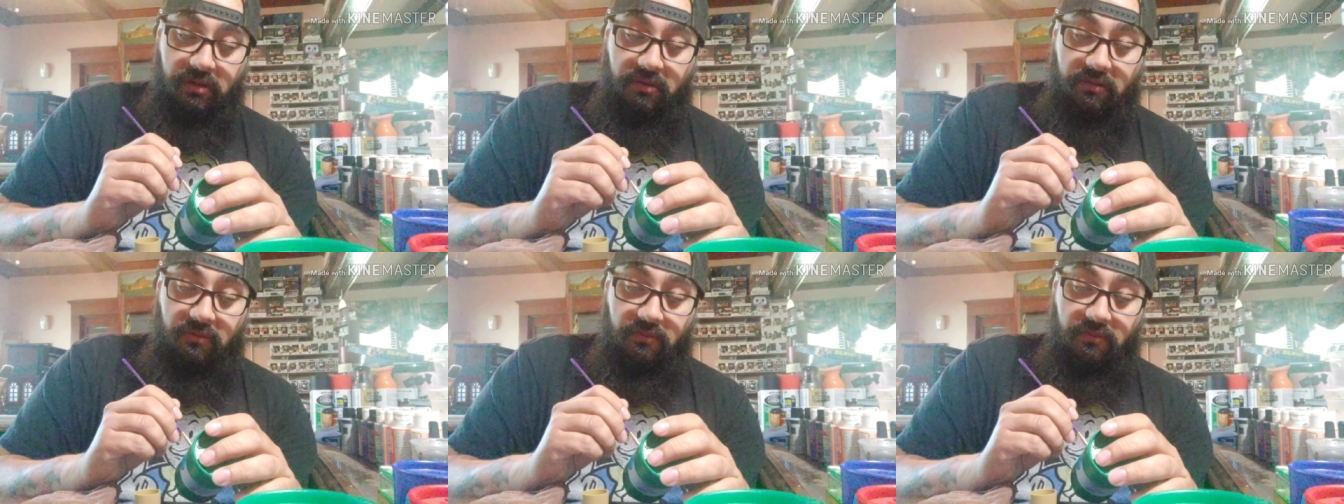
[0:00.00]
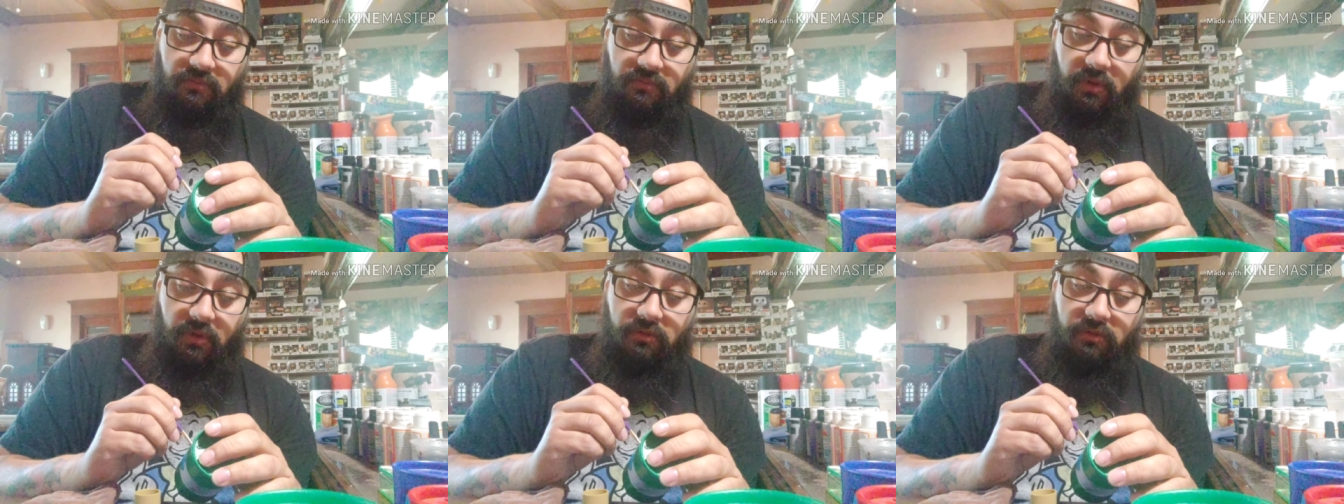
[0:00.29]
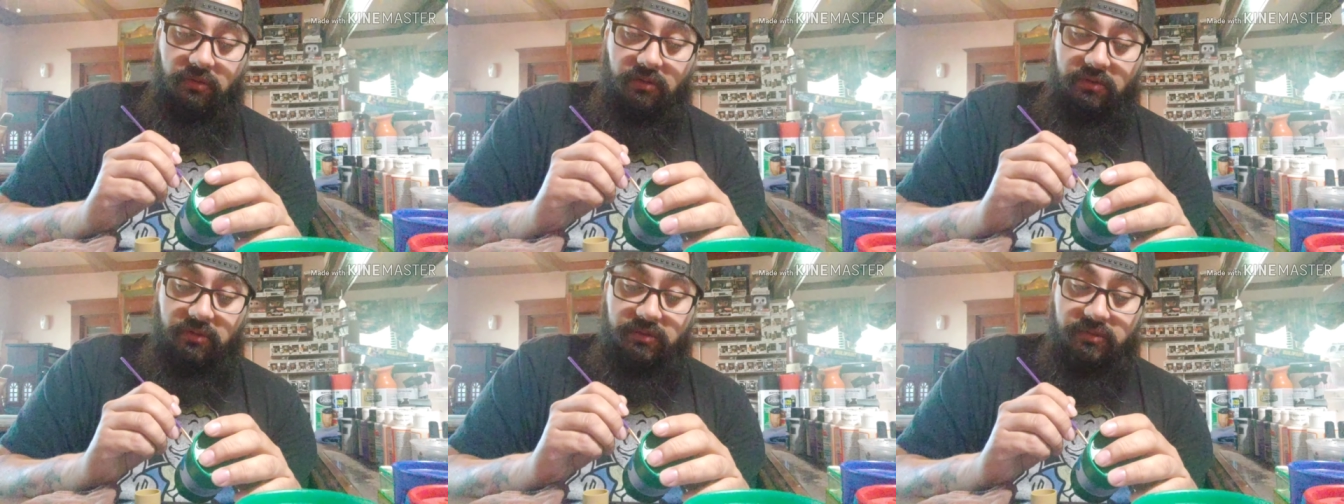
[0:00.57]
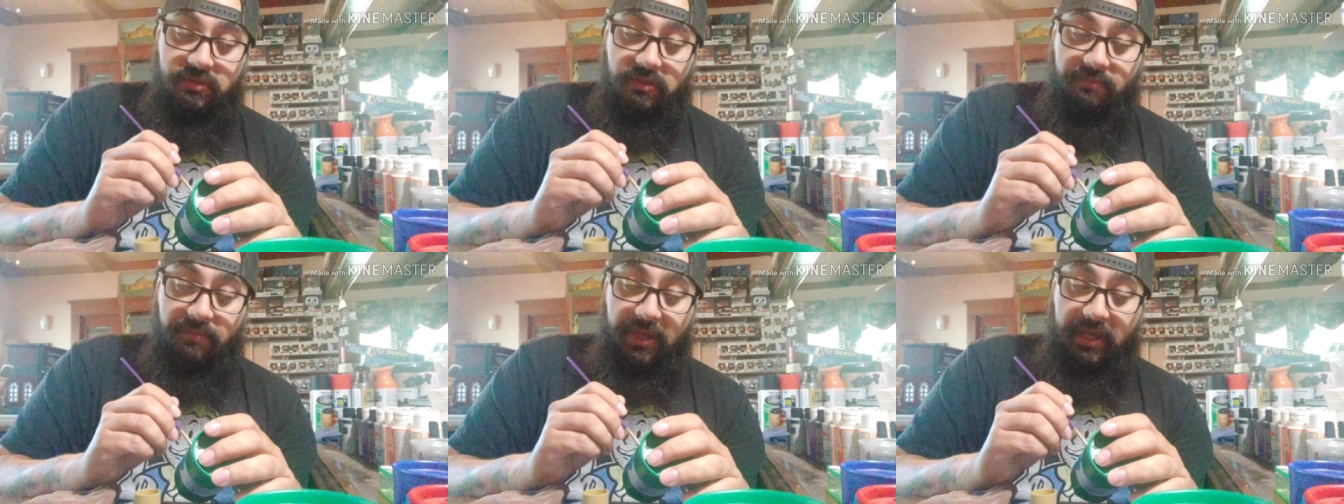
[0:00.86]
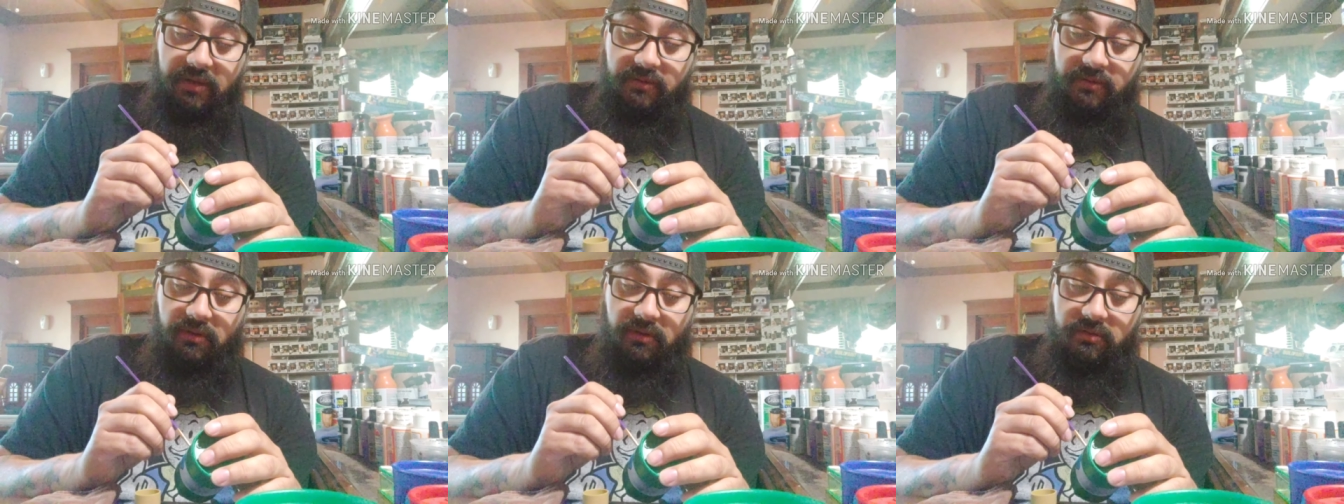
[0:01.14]
rollers, the
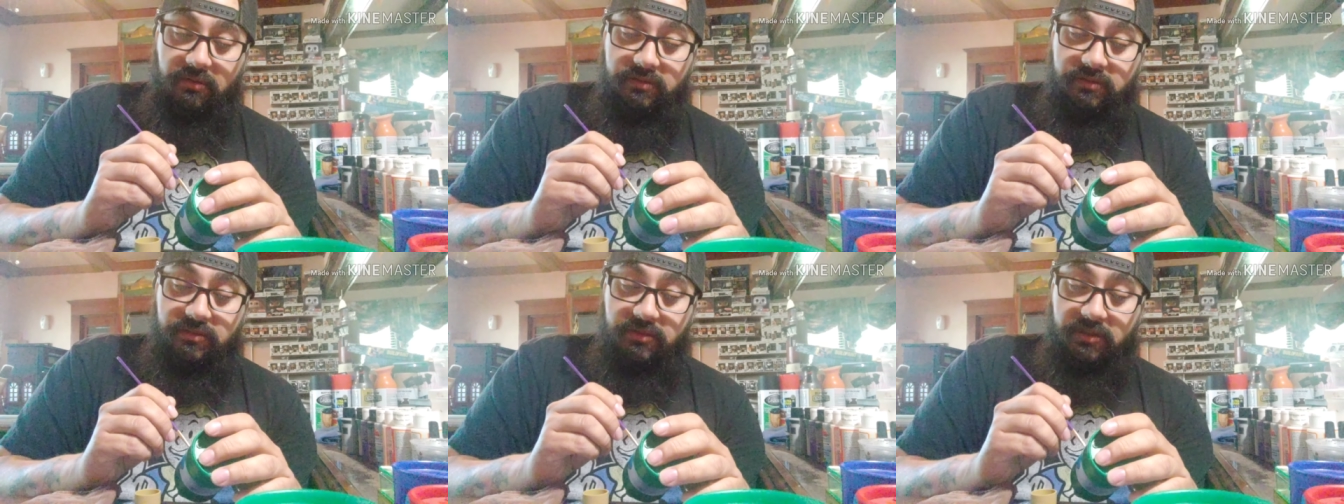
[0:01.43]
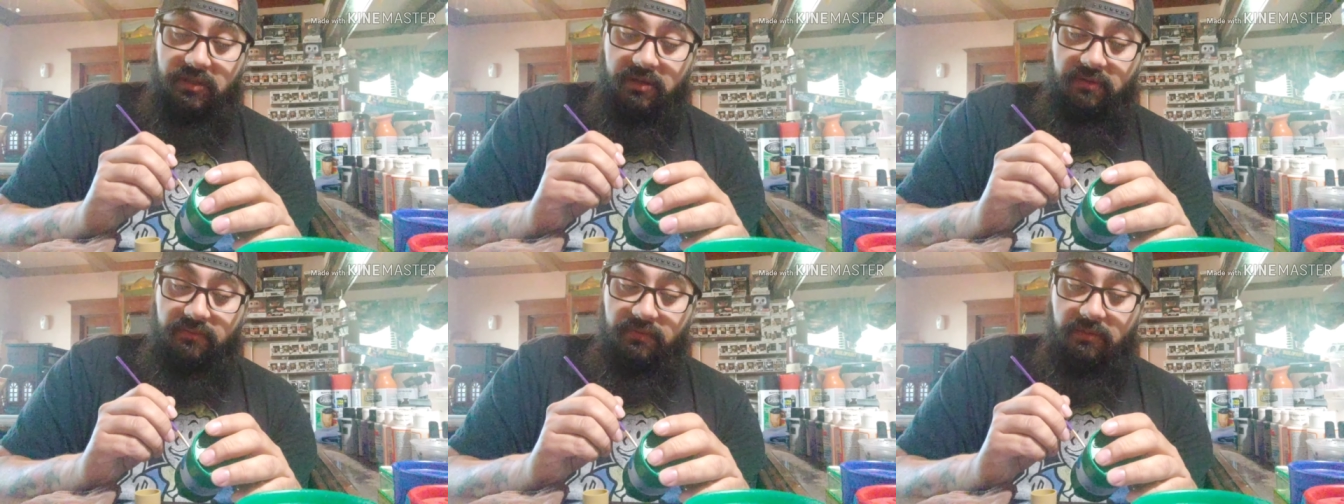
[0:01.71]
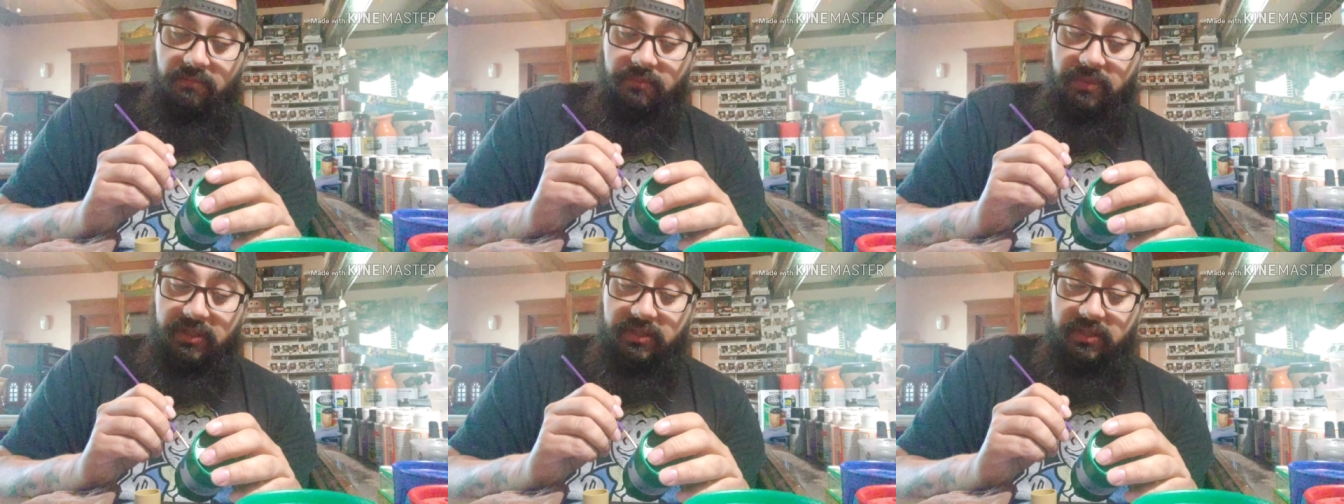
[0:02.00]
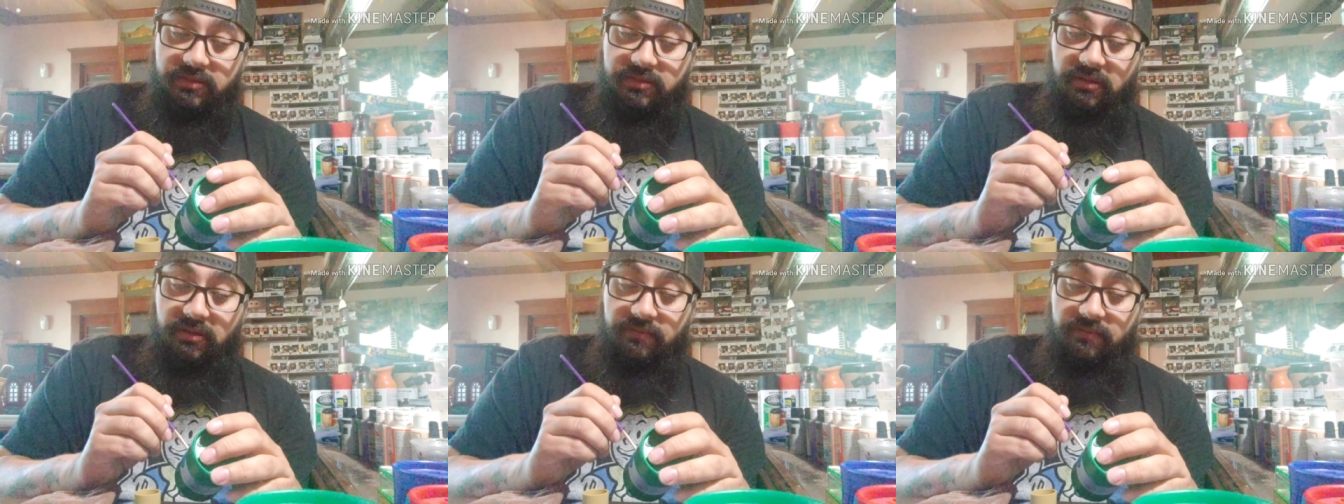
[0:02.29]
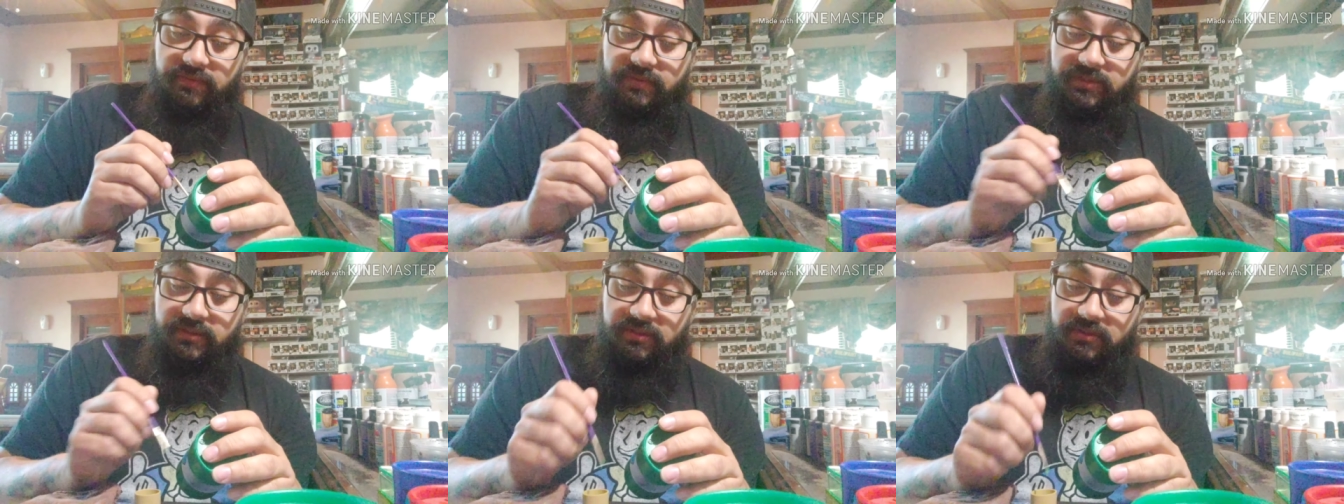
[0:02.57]
paint rollers, and cover up big
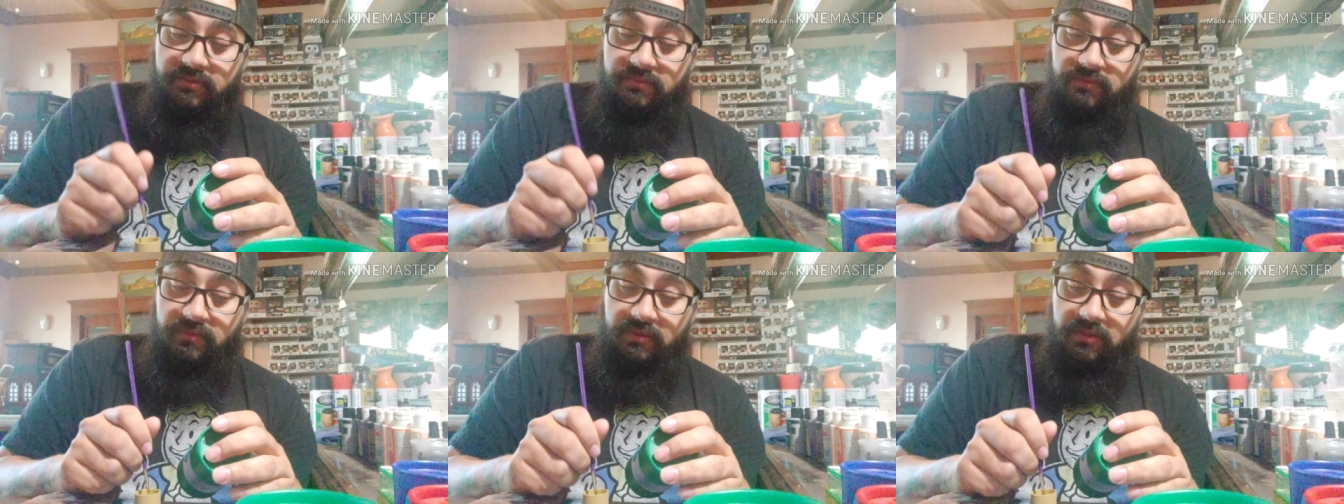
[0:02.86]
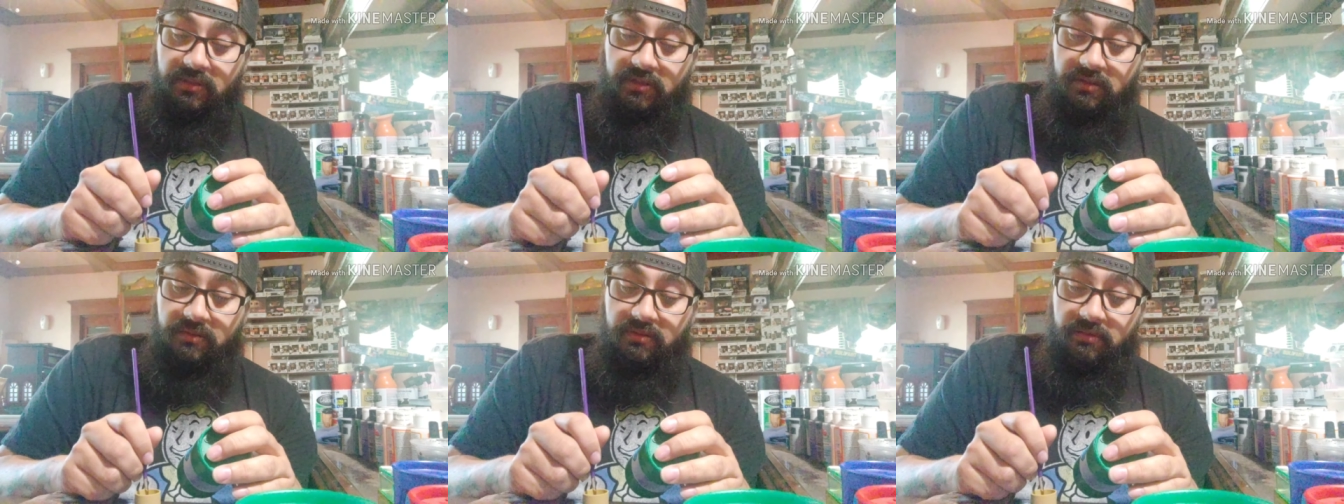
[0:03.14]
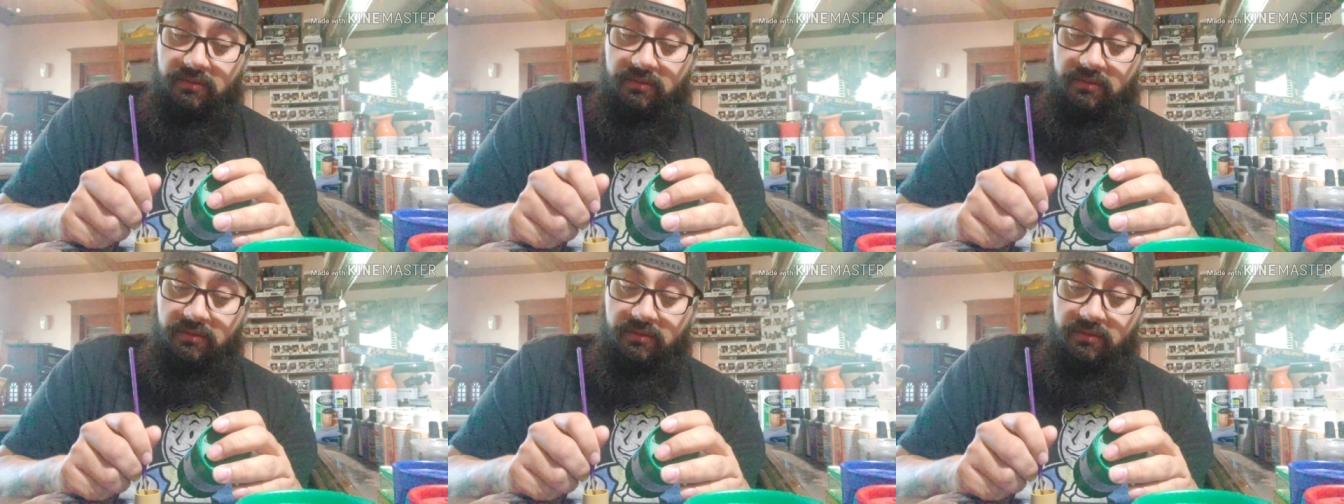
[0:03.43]
surfaces with a